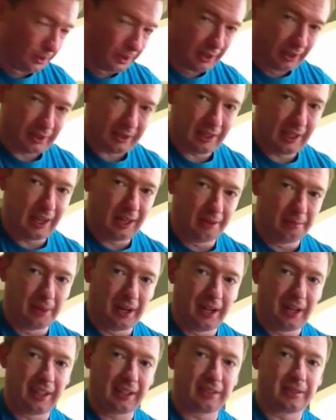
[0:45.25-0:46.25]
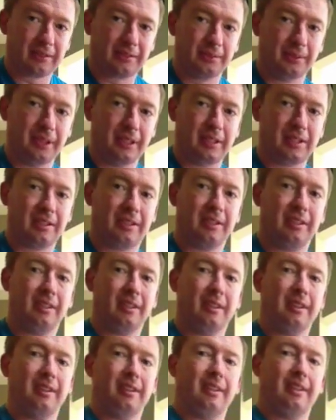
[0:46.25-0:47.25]
work out of the box, which
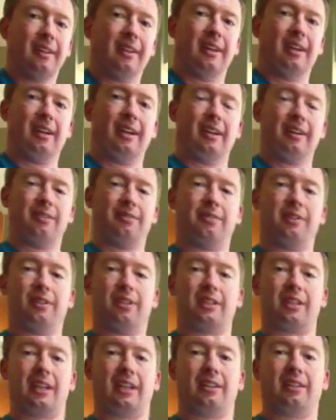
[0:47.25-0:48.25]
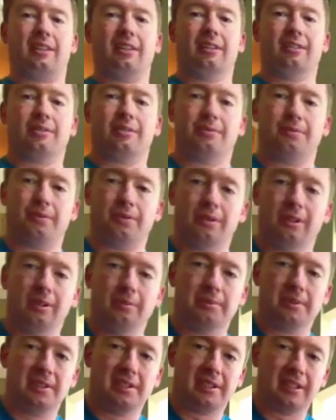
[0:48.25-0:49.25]
if you look out there on some
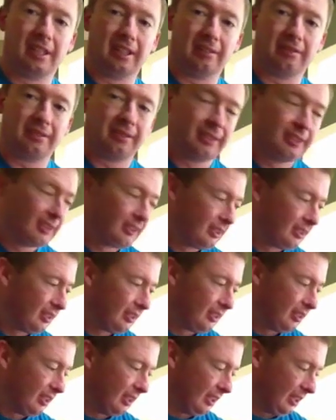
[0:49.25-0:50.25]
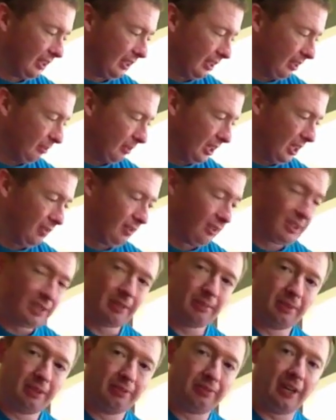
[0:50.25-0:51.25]
forums and stuff, and even some
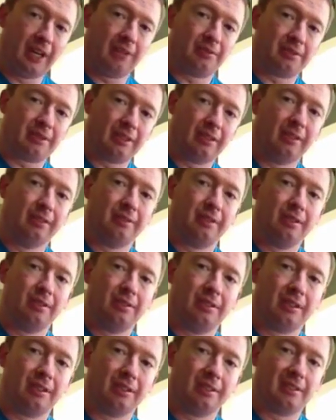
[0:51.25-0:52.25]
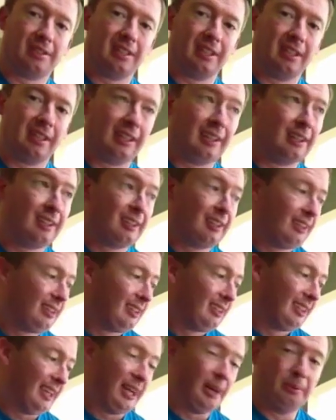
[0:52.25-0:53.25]
of the 5-star reviews, you can see
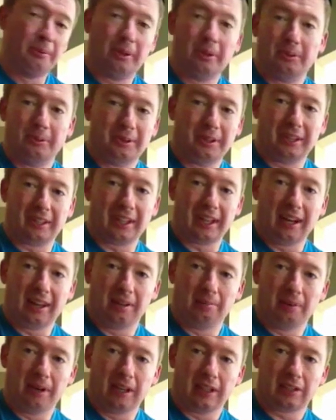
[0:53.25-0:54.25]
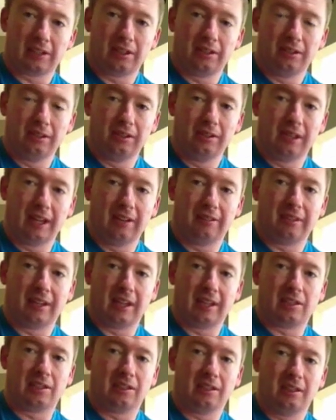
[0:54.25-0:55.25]
that it won't work out of the box. You have to
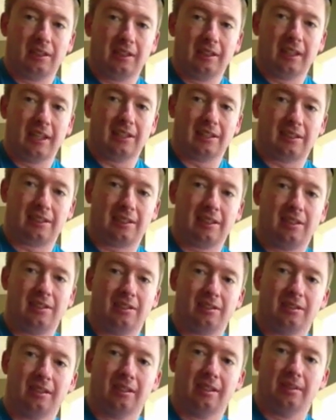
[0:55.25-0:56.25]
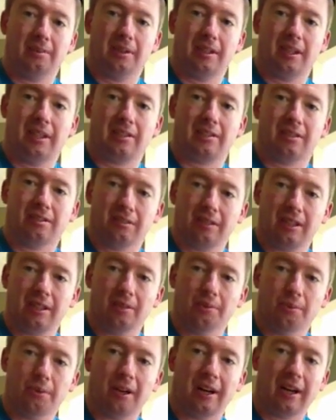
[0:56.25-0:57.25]
actually have a sensor on it where it has to read
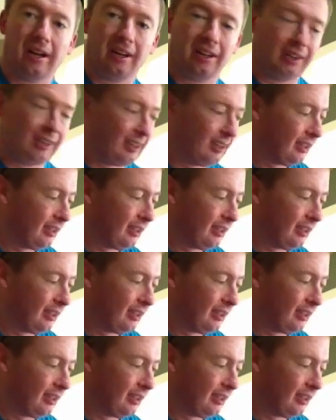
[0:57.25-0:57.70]
the water